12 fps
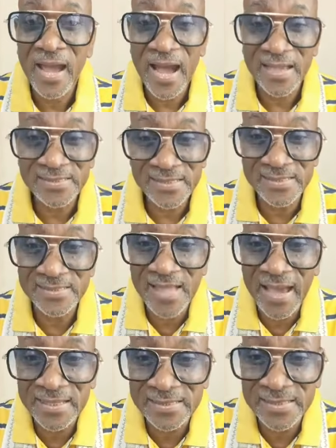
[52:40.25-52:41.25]
I see
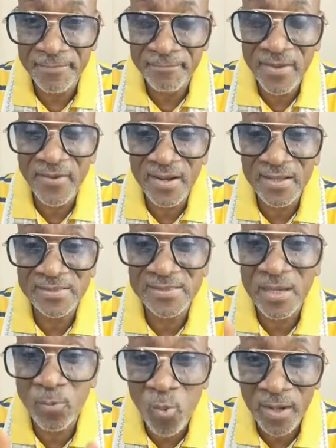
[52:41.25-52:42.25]
signs and miracles
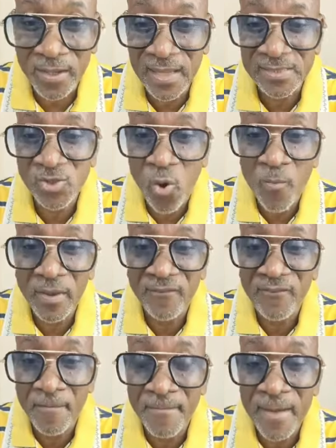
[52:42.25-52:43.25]
and wonders coming
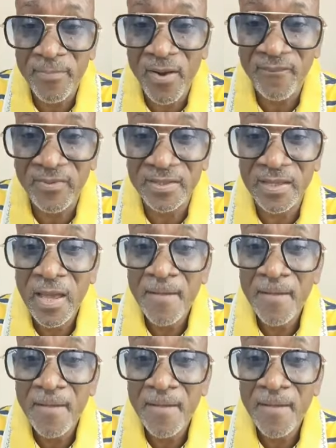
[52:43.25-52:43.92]
from my prophet.